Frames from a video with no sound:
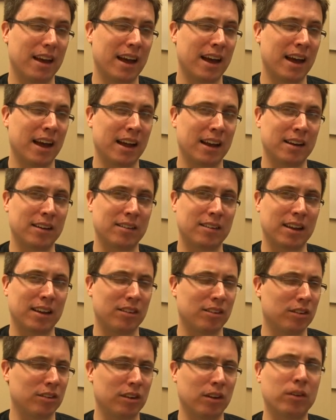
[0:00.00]
And
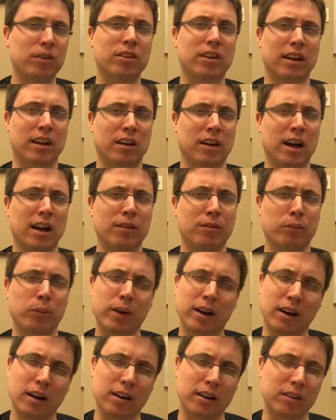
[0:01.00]
it was like kind of
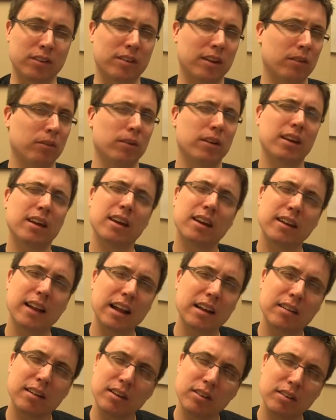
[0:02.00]
weird. I was like, really?
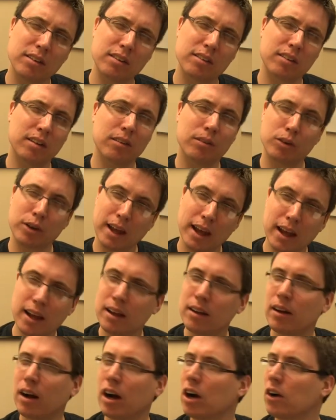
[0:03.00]

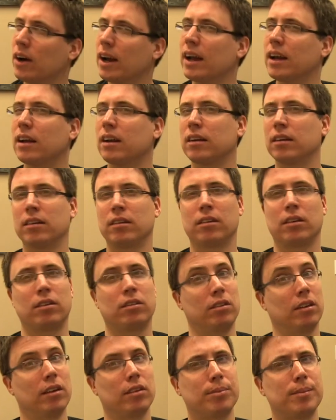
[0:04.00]
Okay, all right.
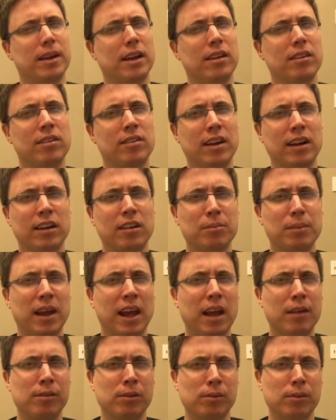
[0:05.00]
So let's make instinctive
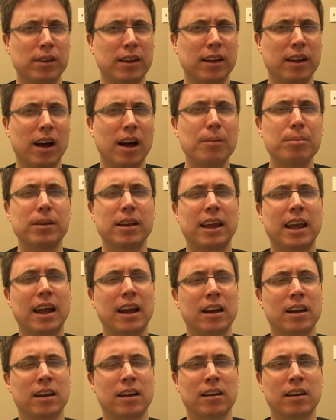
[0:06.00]
behavior really
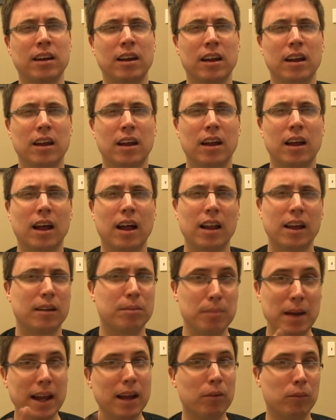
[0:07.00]
complicated and
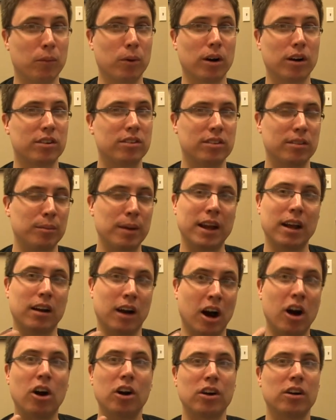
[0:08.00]
like make it worse, make it
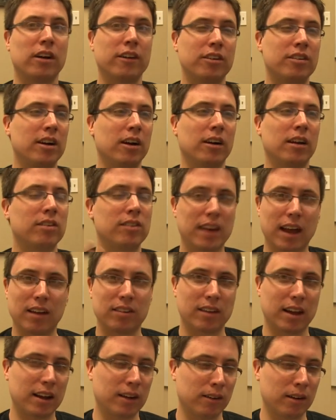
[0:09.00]
harder on the Tyranids.
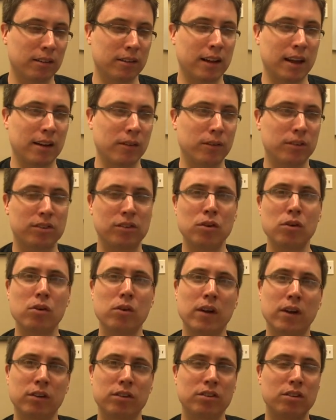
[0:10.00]
Yes, I agree with that. It was
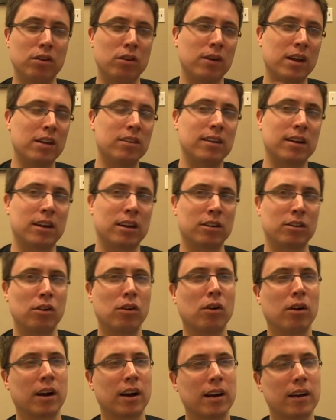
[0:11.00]
too easy to
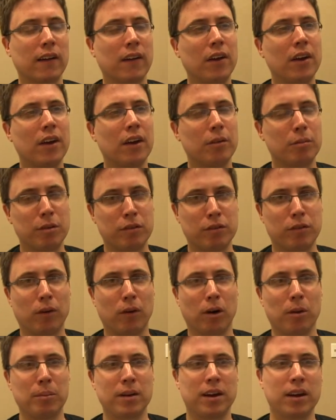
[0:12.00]
ignore it
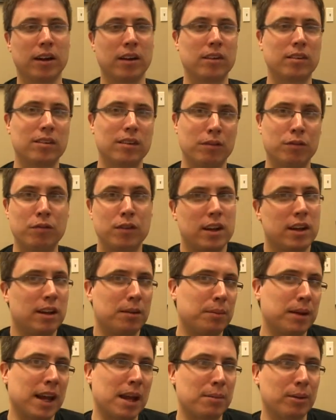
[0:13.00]
before because the
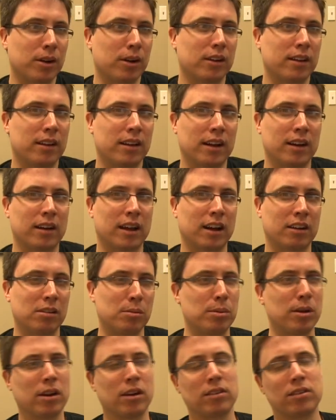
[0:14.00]
feed became a good thing to
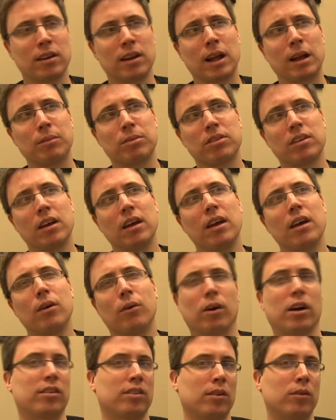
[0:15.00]
actually be at a Synapse,
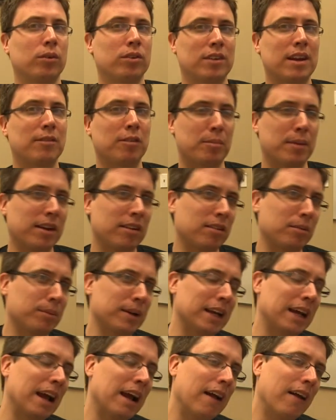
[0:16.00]
whereas it was never meant to
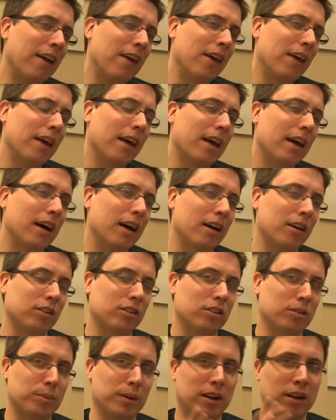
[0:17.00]
be.
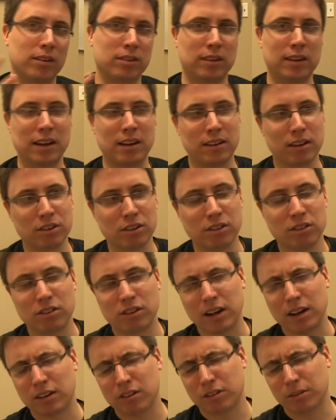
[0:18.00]
It's just because of the edition
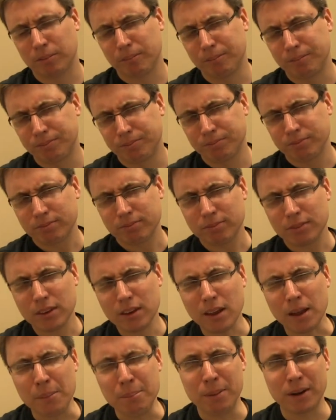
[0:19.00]
change.
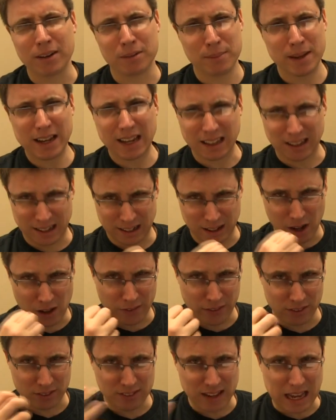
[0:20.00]
But make it like
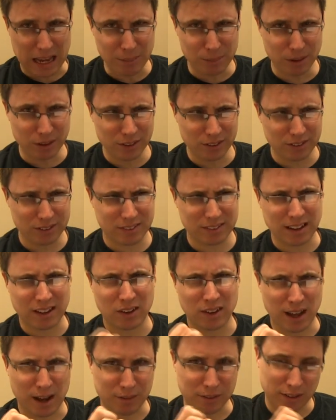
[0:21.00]
all these tables that
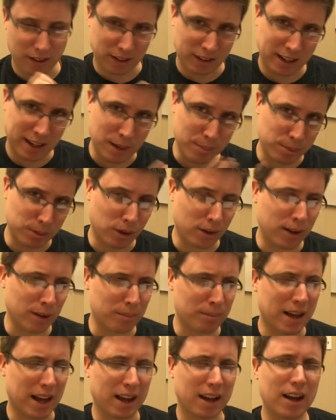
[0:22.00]
you have to like keep
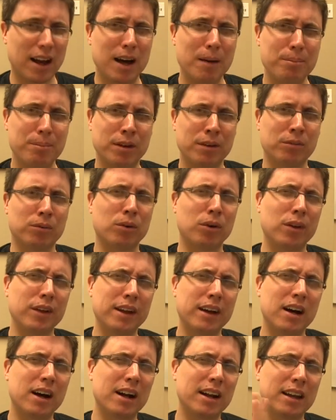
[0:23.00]
looking back up and
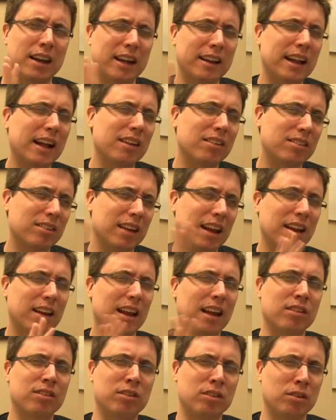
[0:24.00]
rolling on. Like that's
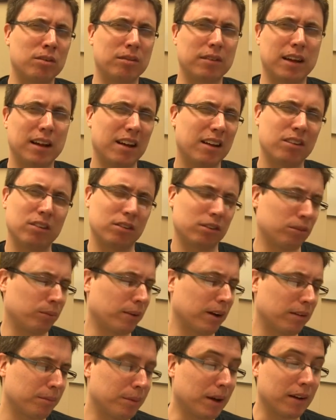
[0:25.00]
too. It was just
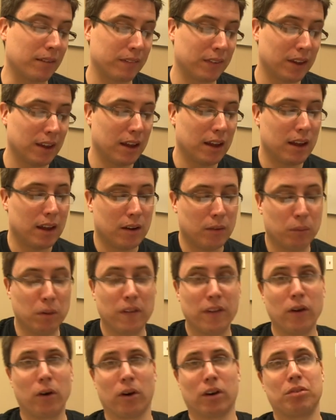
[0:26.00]
weird. But
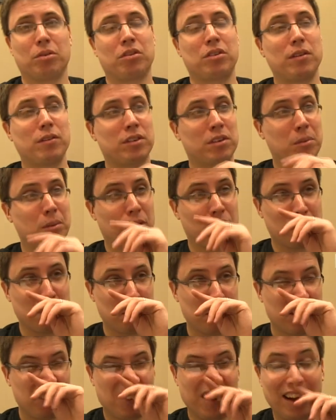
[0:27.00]
will the Orcs receive a similar
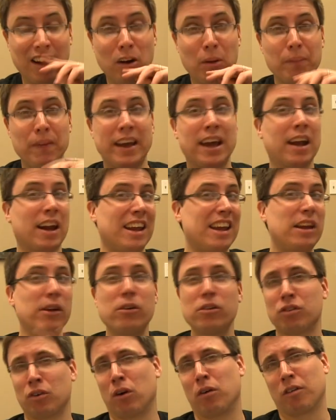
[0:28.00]
treatment? Well, I hope they get a
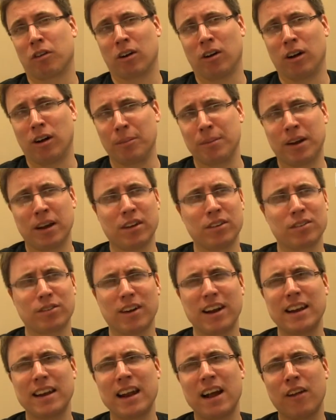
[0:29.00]
huge overhaul because
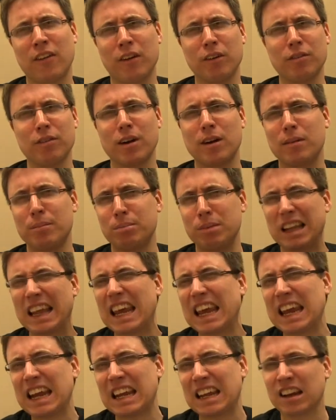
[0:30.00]
right now they're very
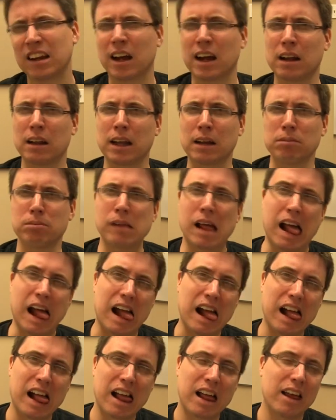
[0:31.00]
plain and kind of like
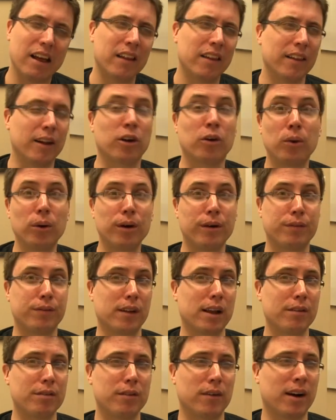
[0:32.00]
nah. They're cool
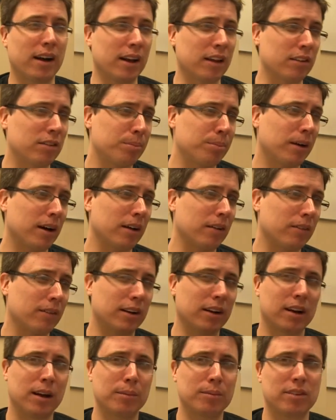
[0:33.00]
fluff-wise, but
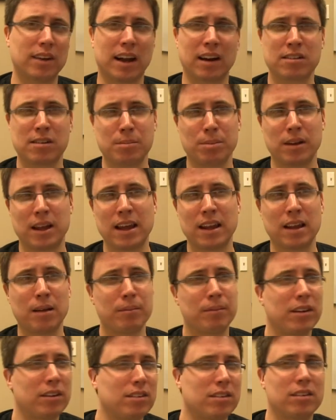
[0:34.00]
when it comes to actually playing
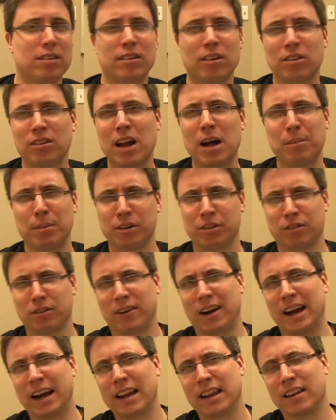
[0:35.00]
them, there's not much
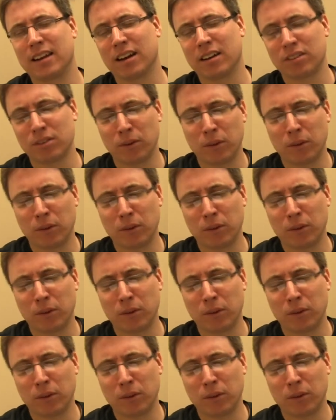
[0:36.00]
variety there.